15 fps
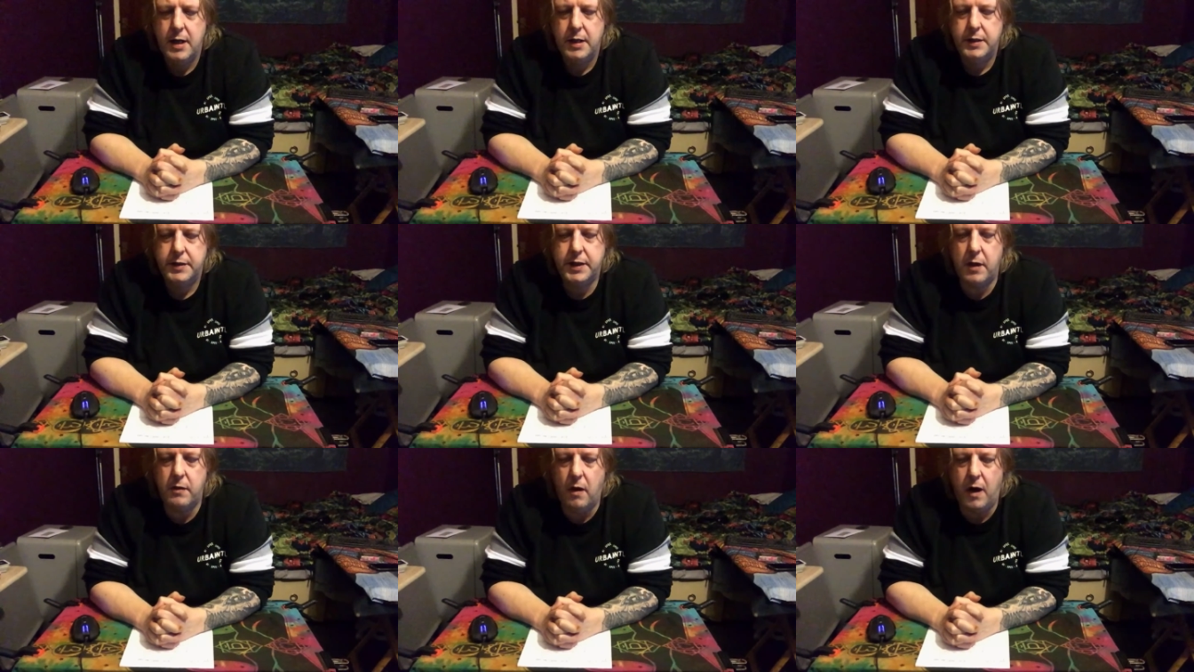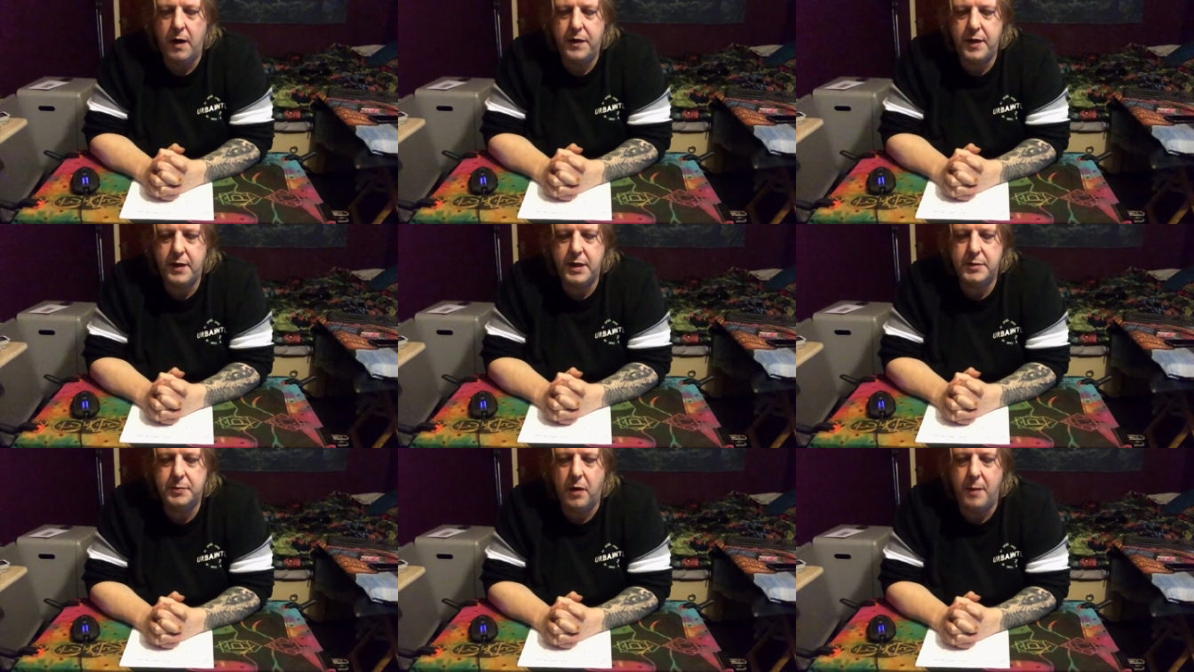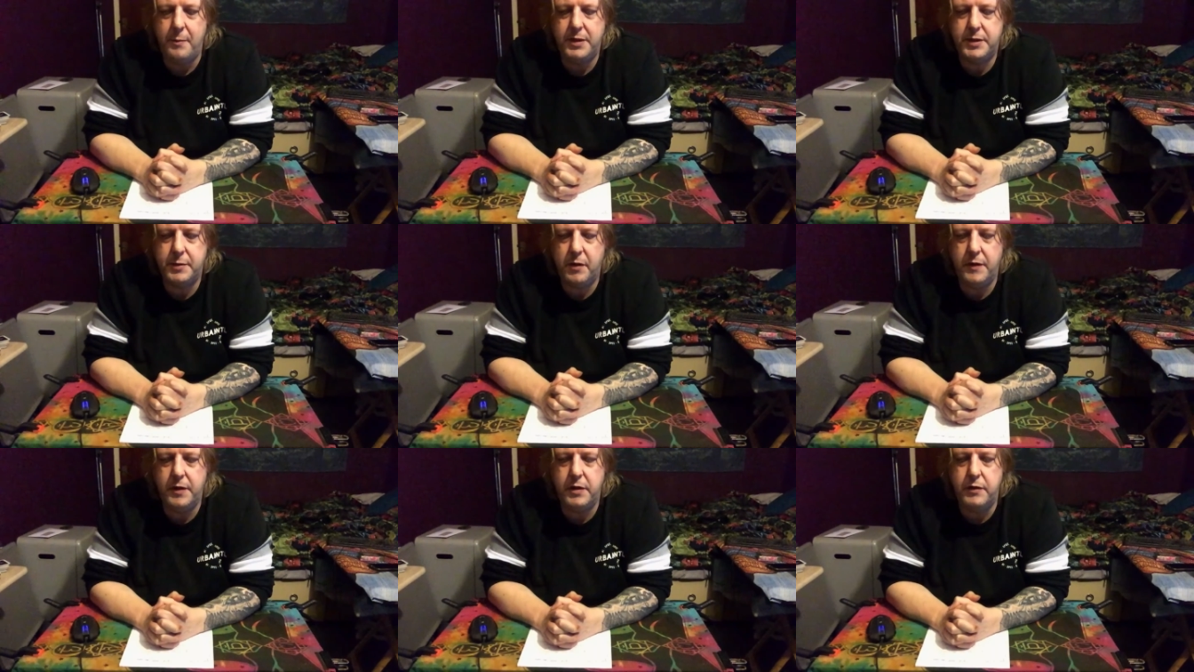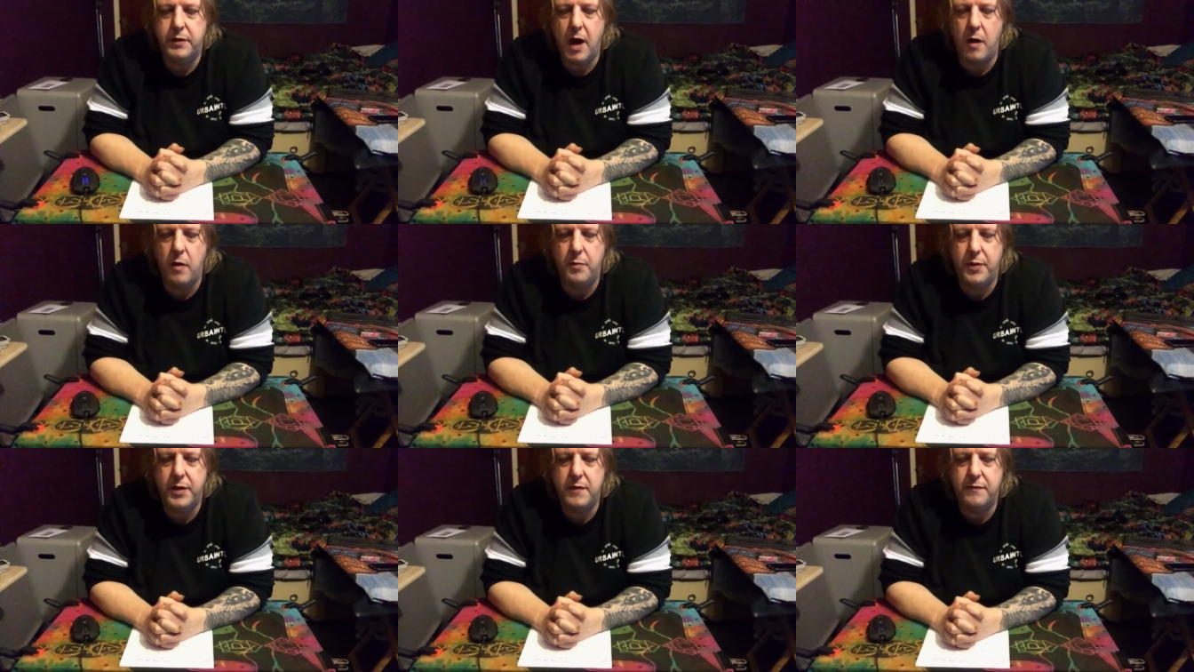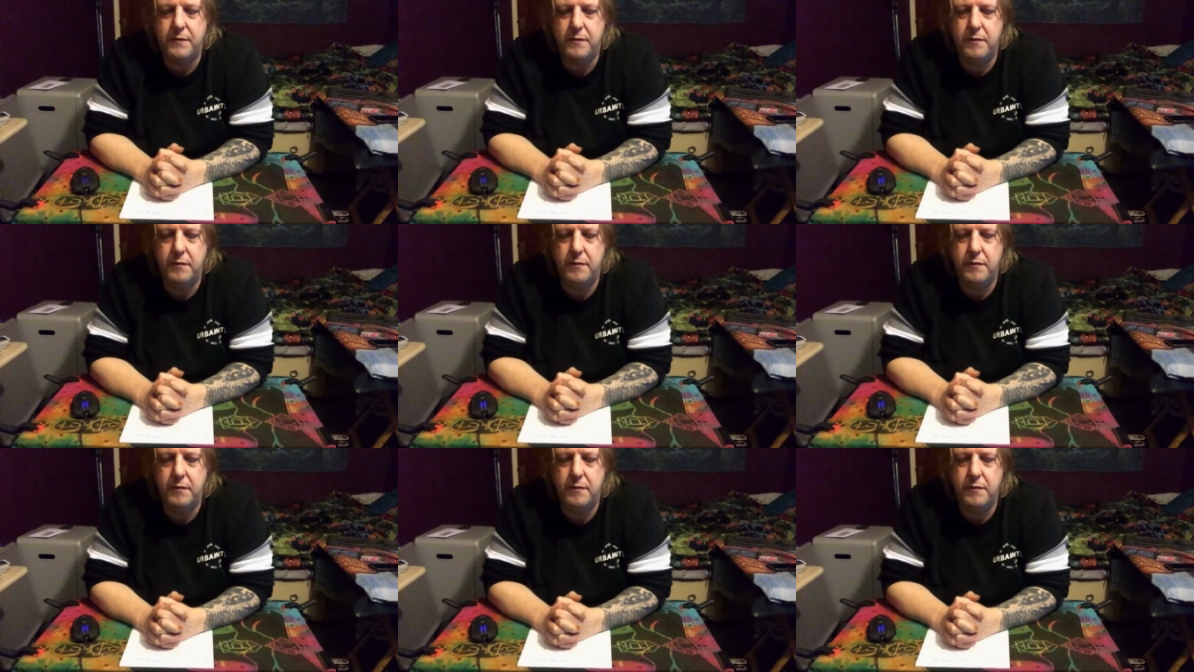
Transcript: So I think this might be someone that you know, but you've...